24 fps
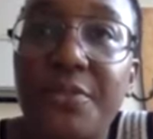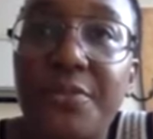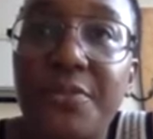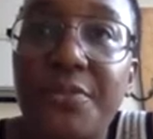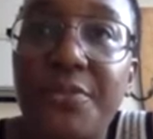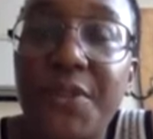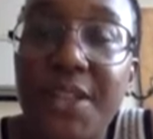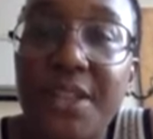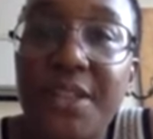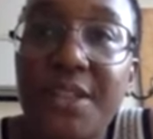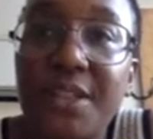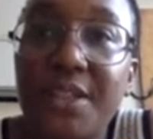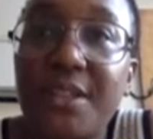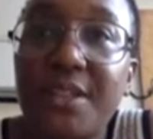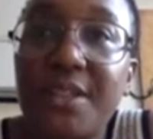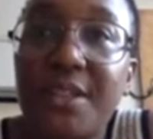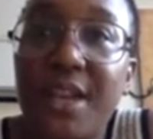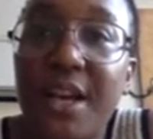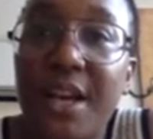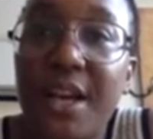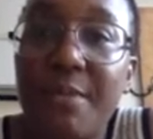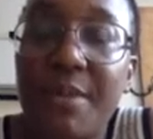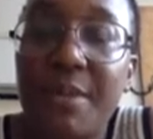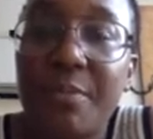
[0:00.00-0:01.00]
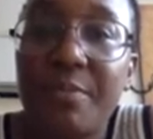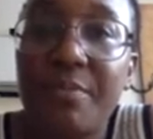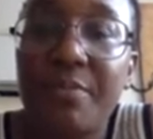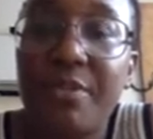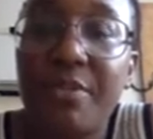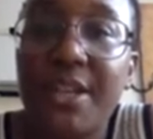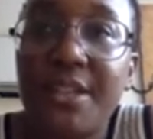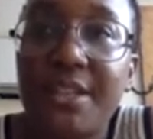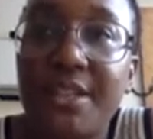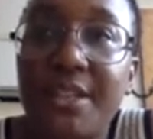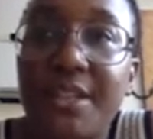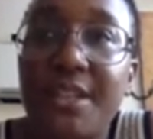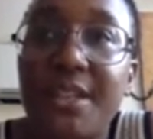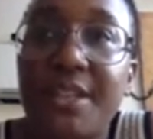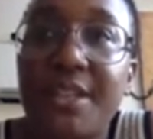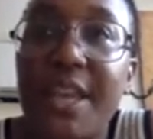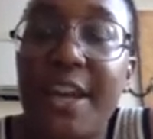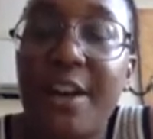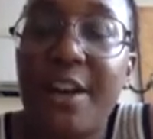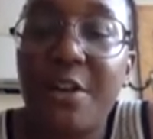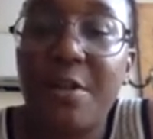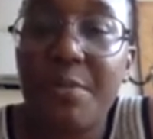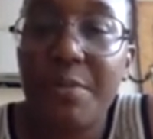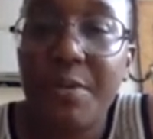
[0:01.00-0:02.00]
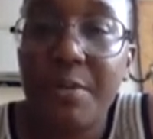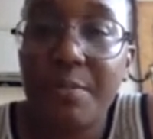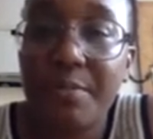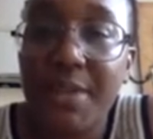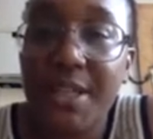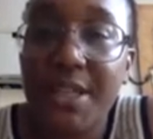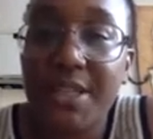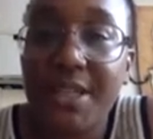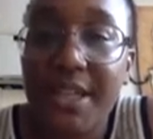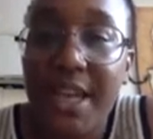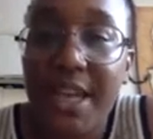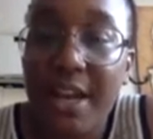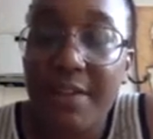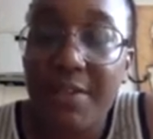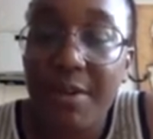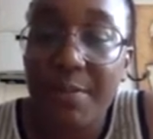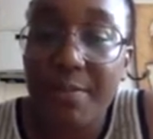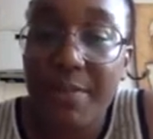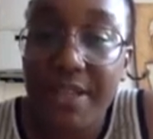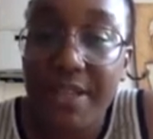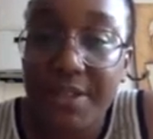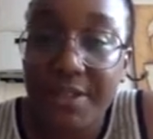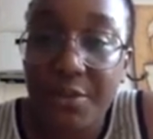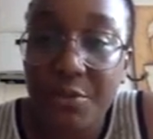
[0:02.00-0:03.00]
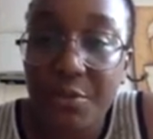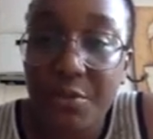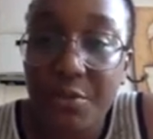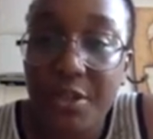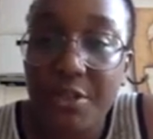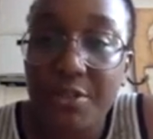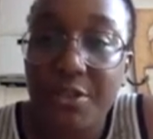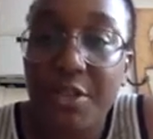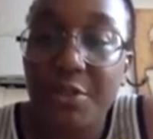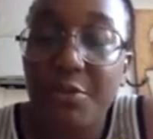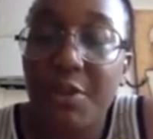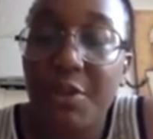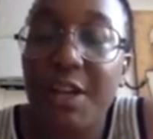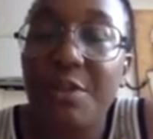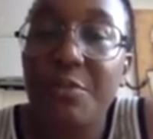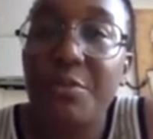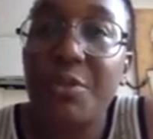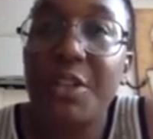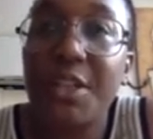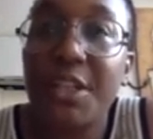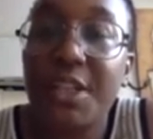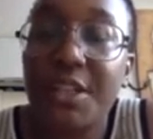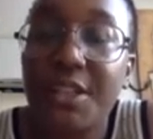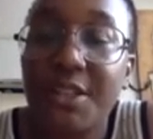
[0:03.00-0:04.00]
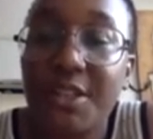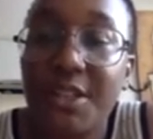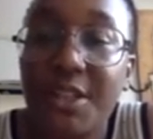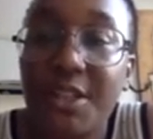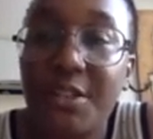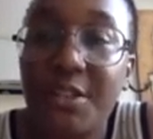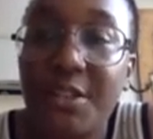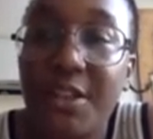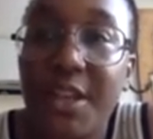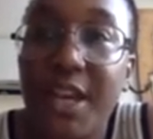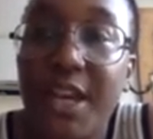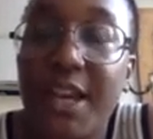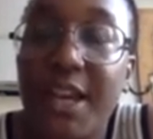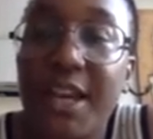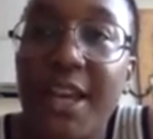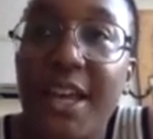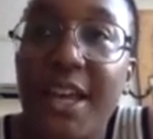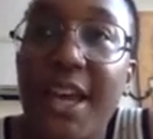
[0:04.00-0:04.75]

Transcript: fitness that I'm embracing is helping me to have a better world. So I want to continue that.